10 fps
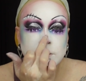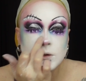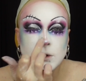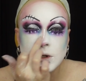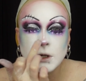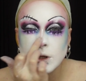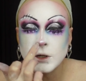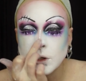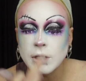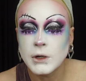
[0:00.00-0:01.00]
Do a little on the
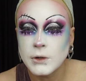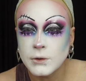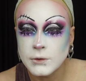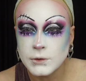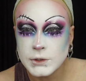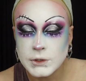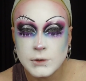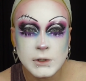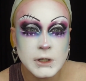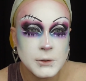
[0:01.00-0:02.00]
nose.
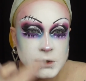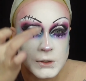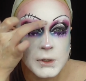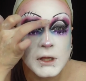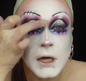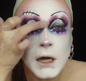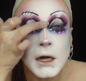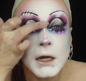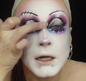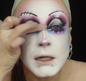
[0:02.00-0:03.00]
Do a little between the
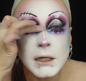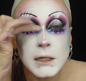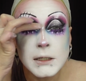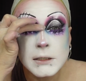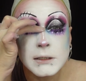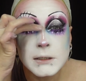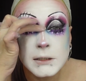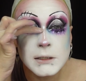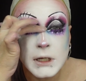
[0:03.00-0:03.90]
eyes.